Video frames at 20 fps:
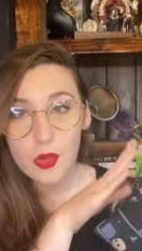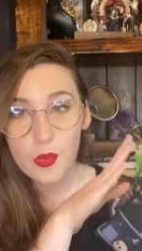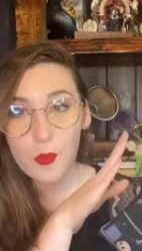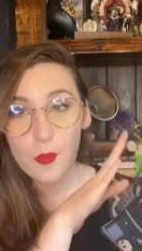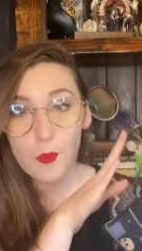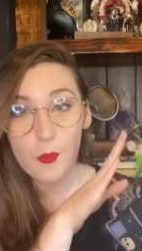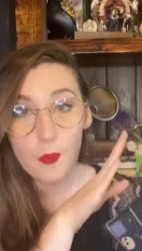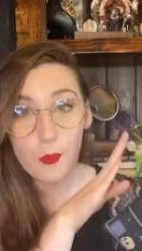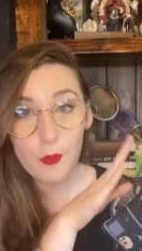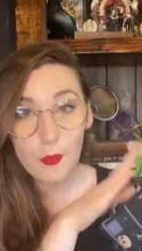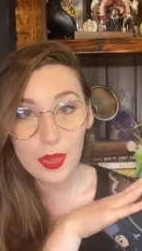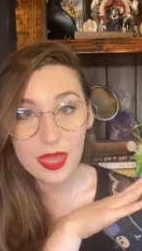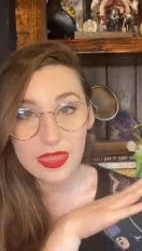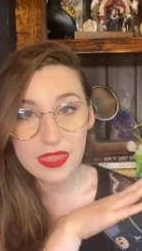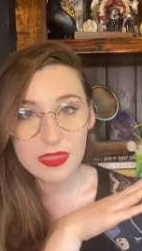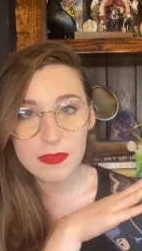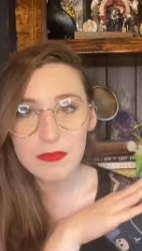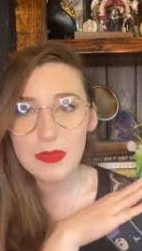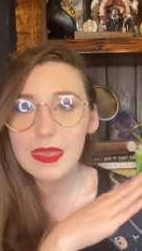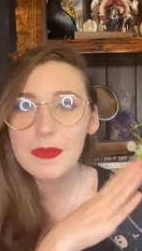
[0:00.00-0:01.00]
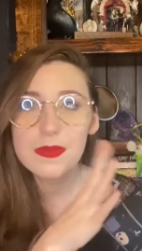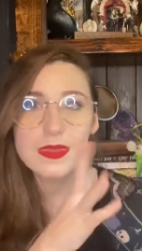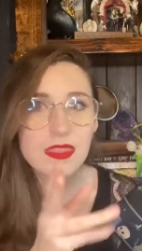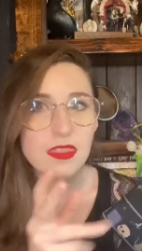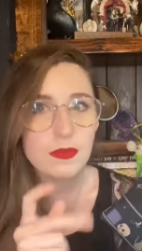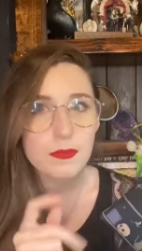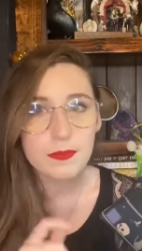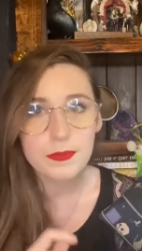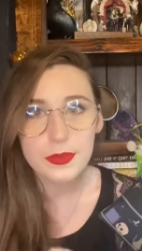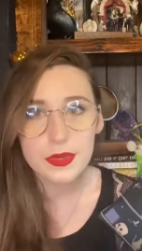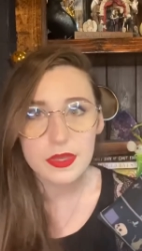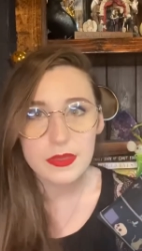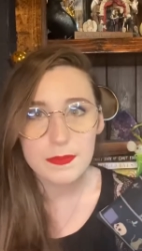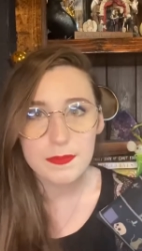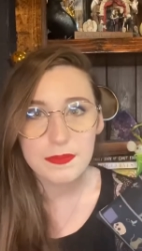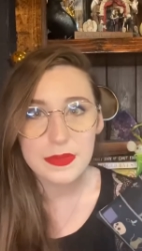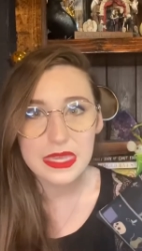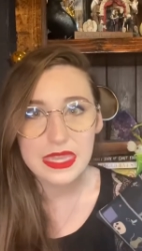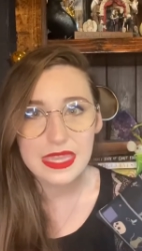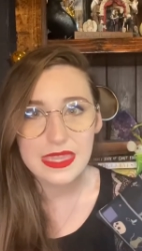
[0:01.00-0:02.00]
with maybe the book
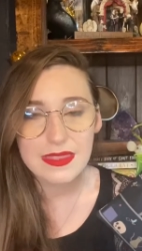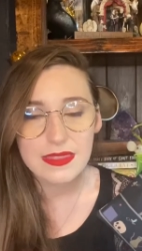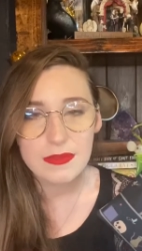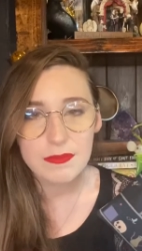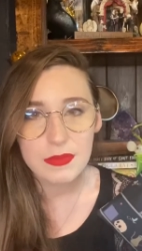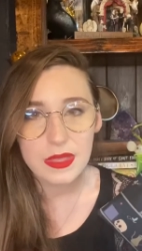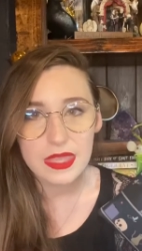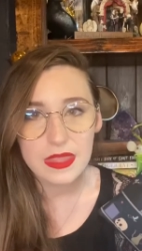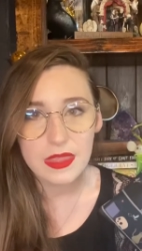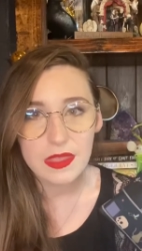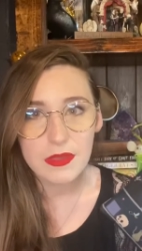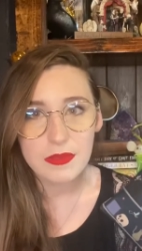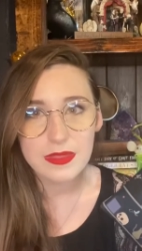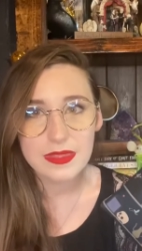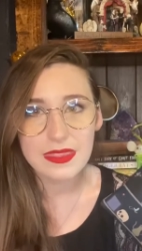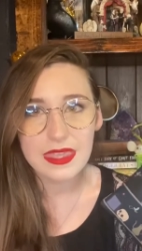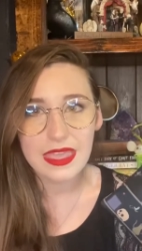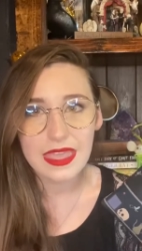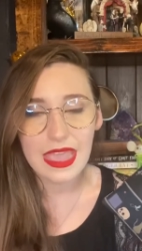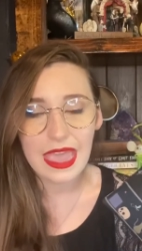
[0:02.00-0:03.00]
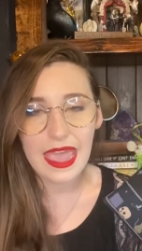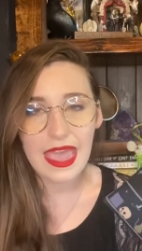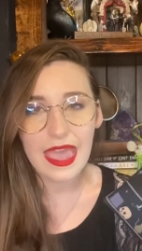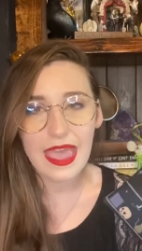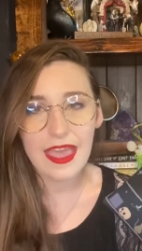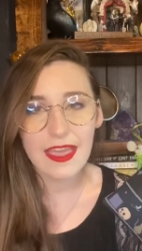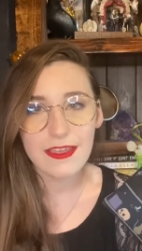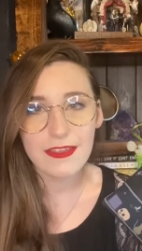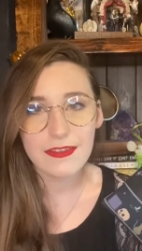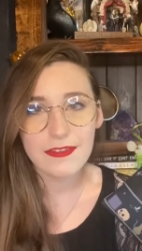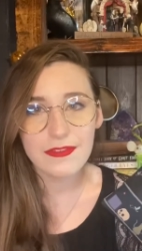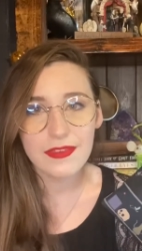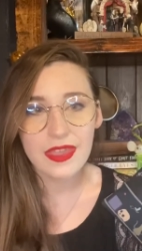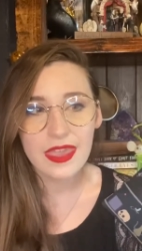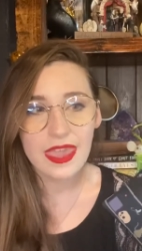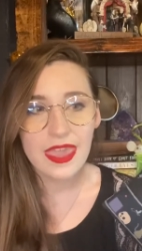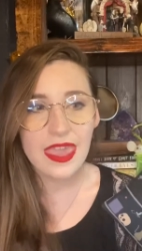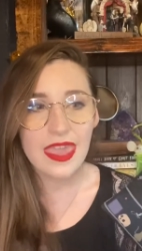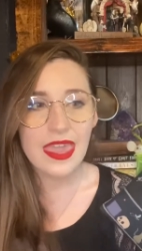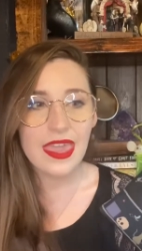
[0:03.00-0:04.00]
bean pillow that they have
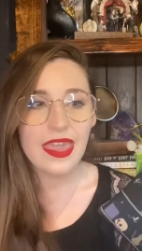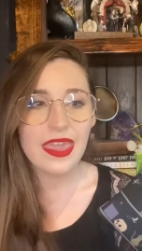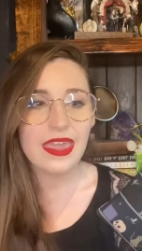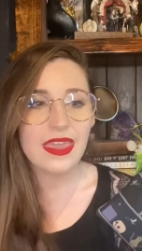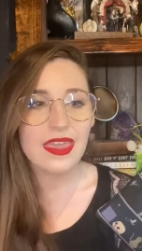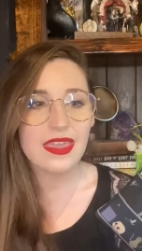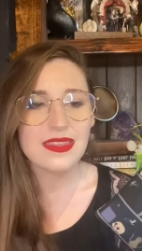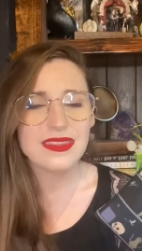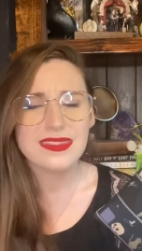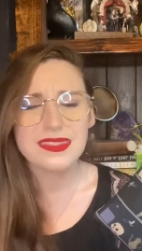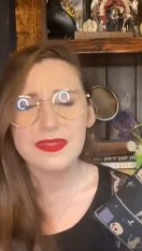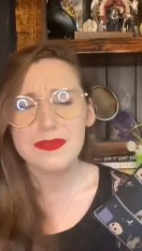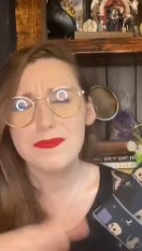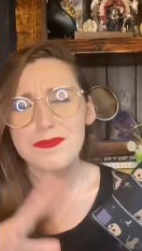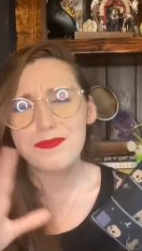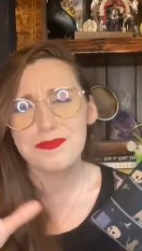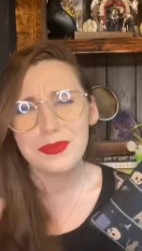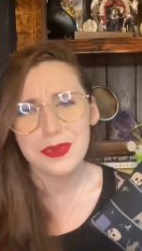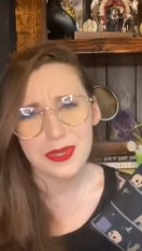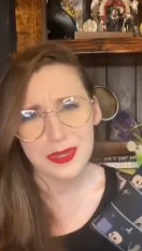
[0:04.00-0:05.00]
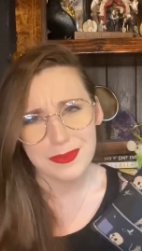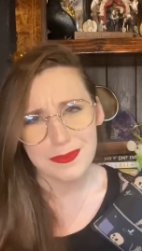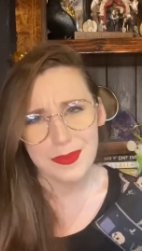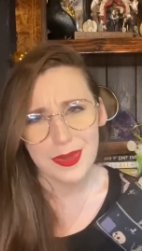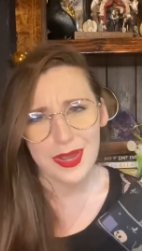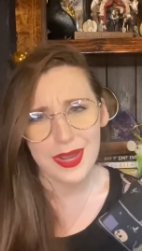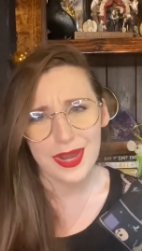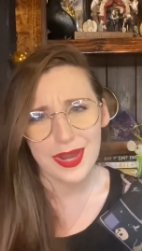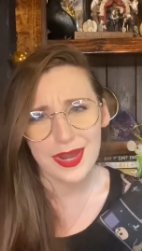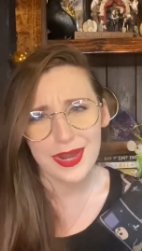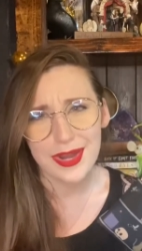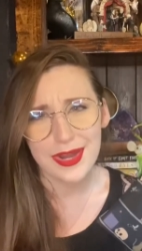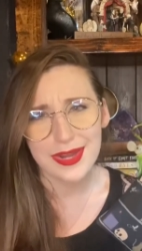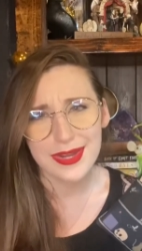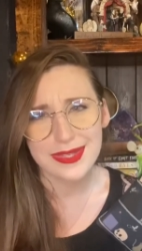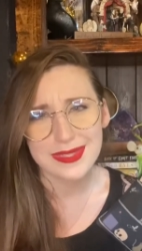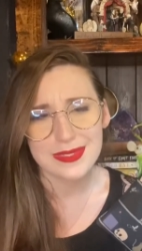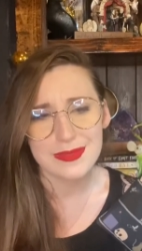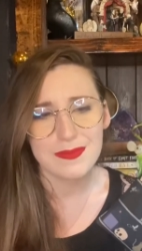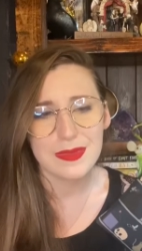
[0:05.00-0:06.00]
and some
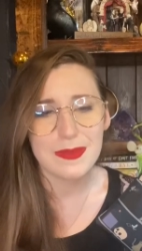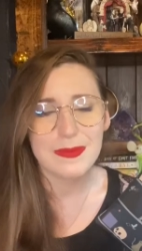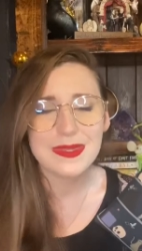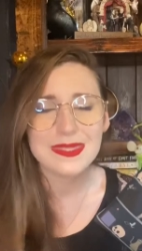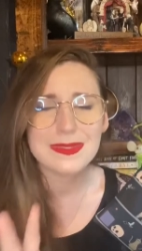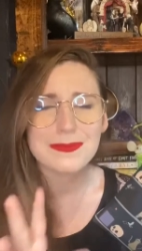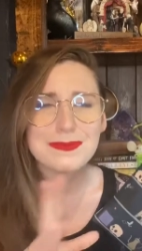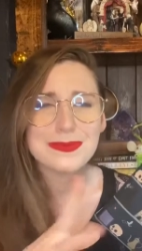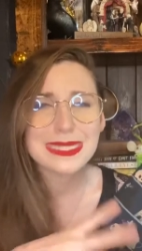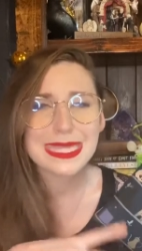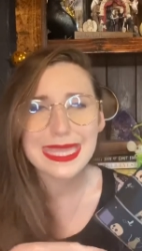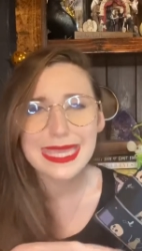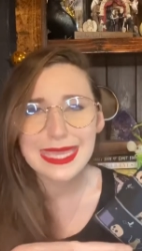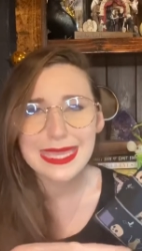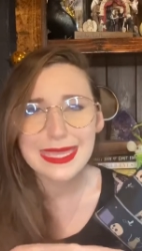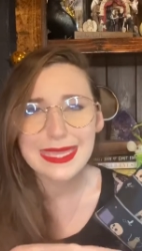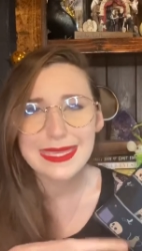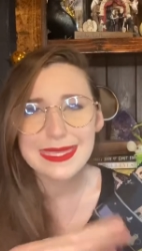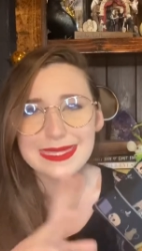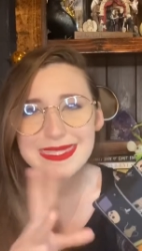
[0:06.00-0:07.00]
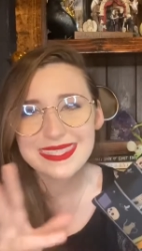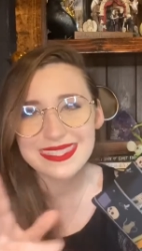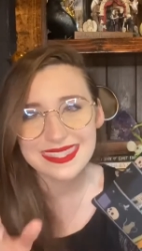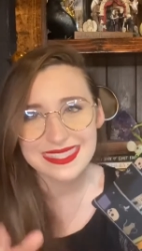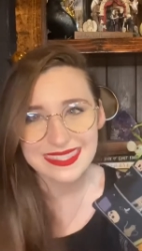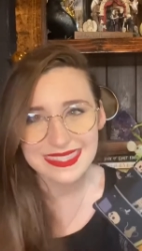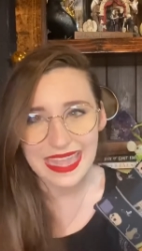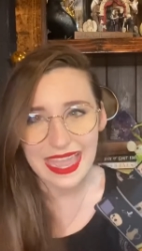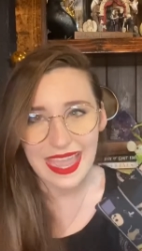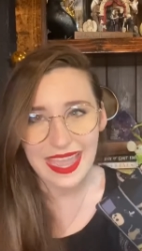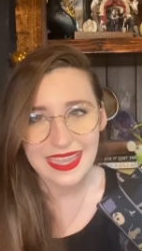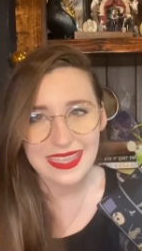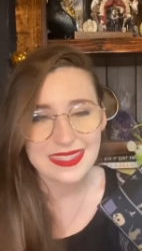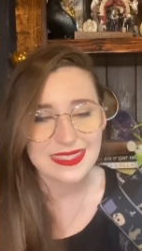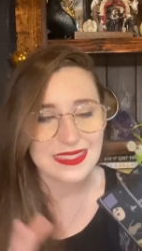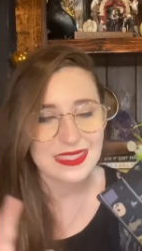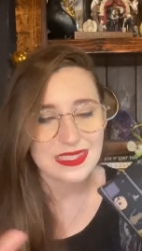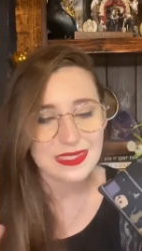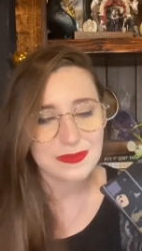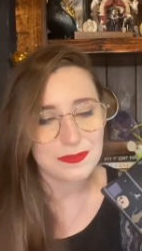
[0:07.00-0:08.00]
bookmarks and maybe some teas, snacks,
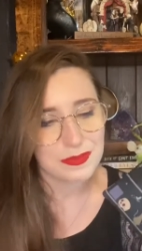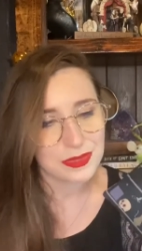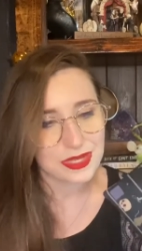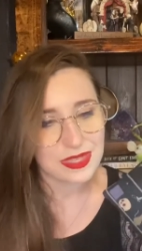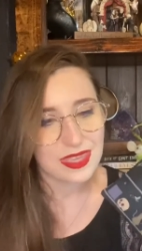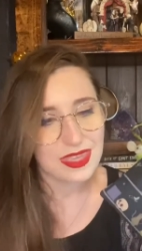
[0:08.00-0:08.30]
because book